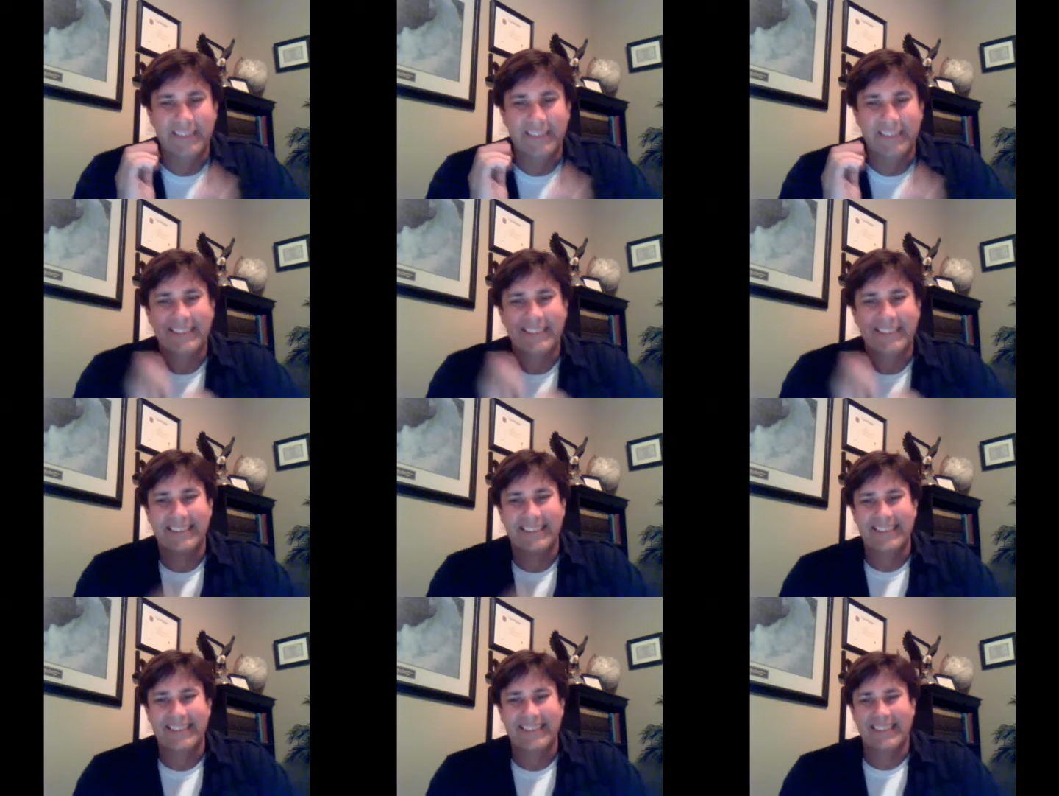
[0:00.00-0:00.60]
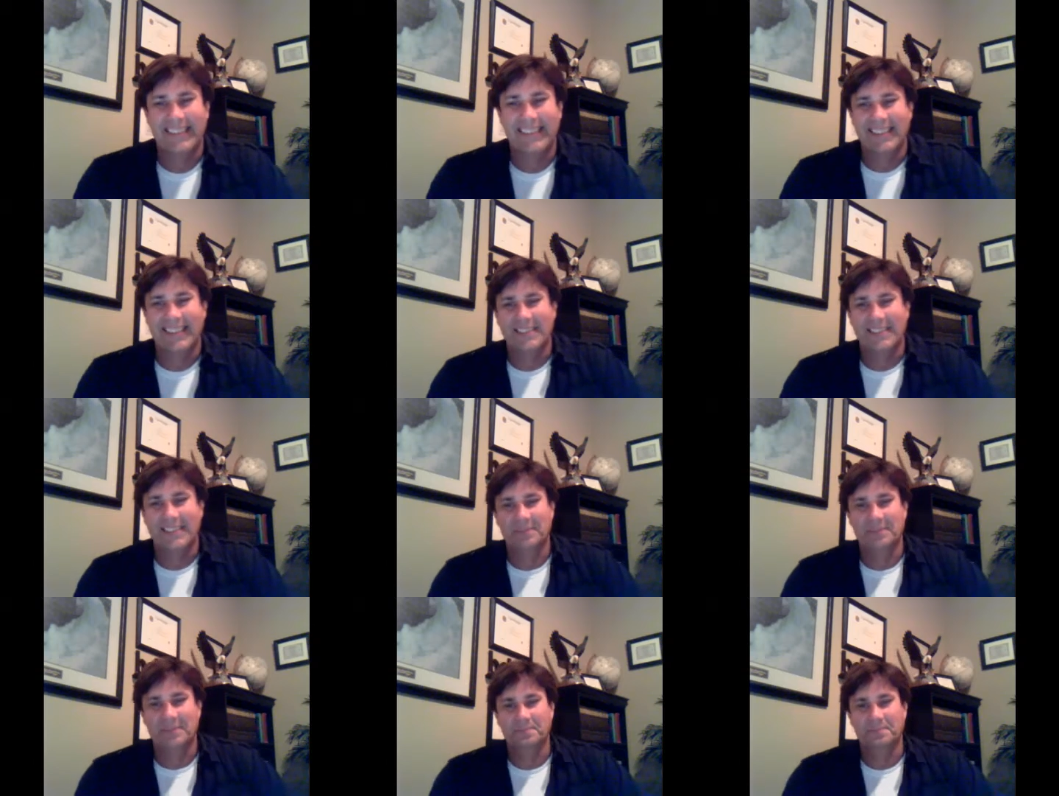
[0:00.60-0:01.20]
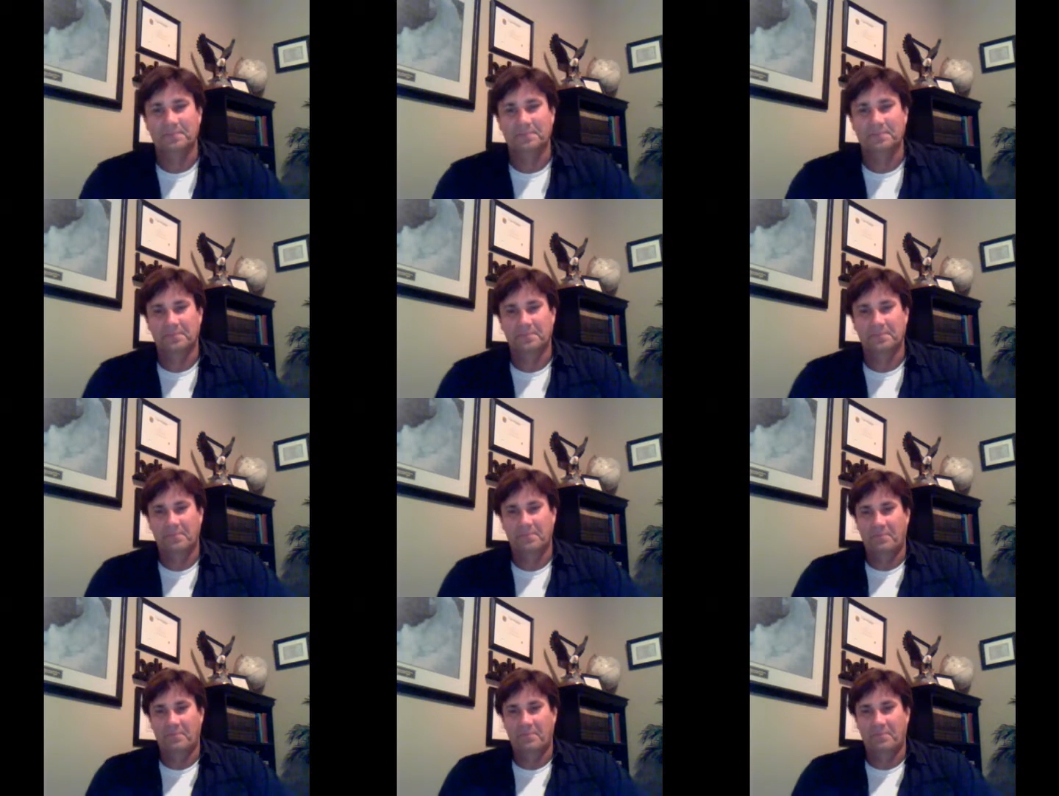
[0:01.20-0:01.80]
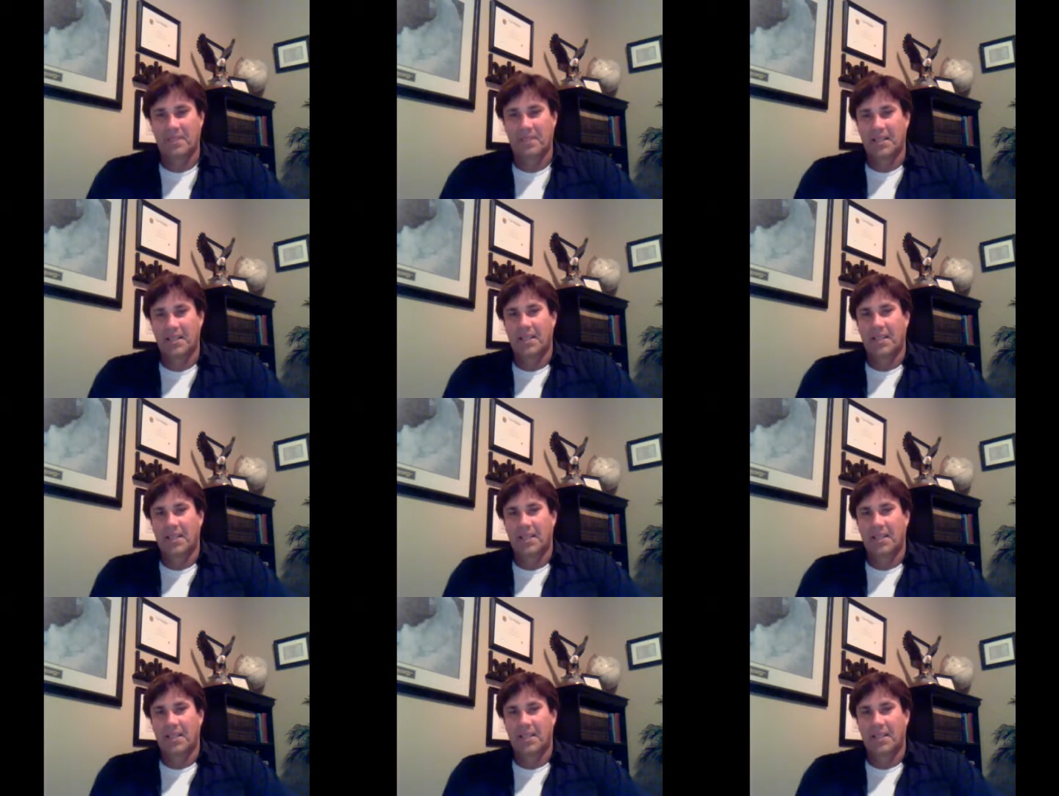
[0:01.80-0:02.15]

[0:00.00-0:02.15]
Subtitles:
No one is speaking in this clip.